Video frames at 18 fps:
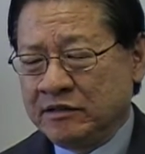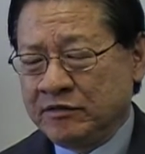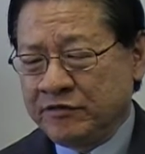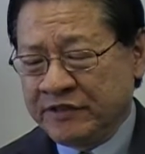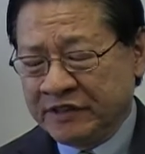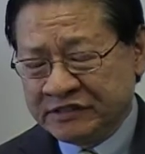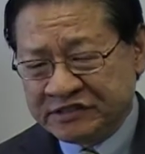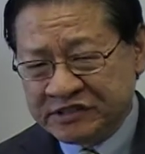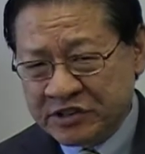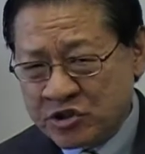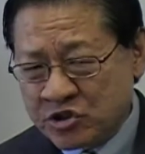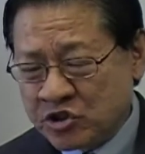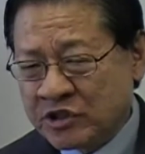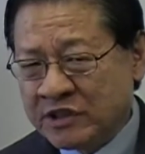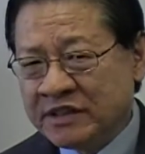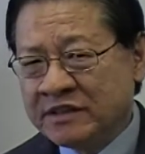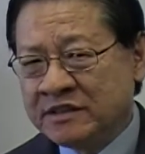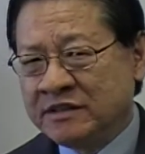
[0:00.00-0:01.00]
Vincent
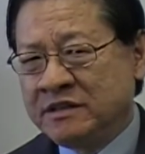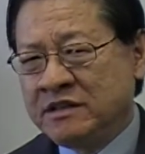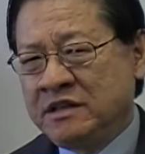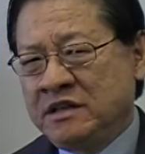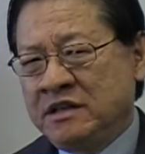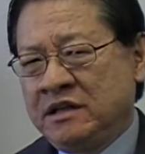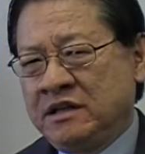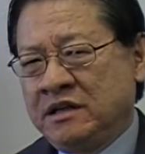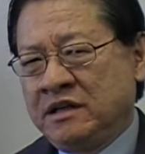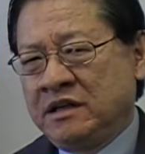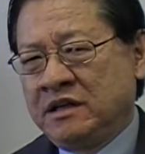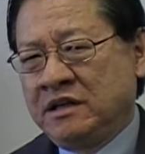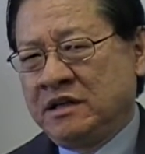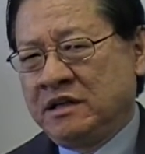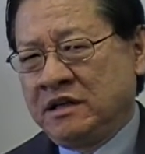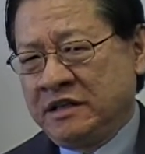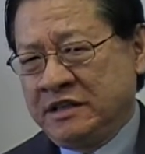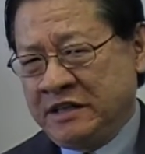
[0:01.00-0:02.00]
Chin,
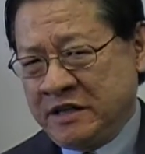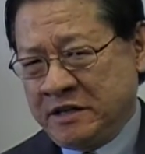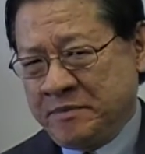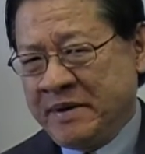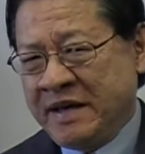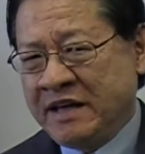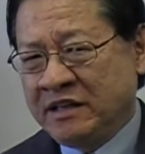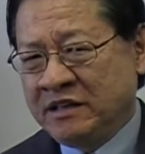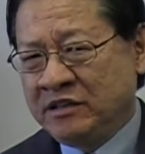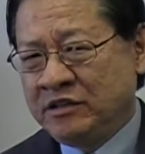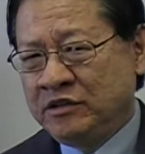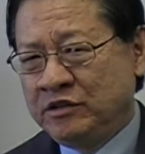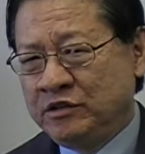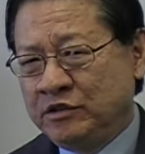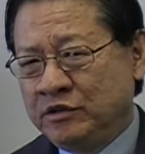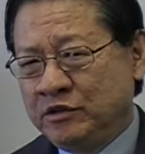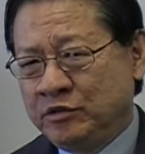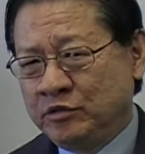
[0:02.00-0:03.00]
a young man
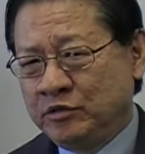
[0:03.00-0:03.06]
who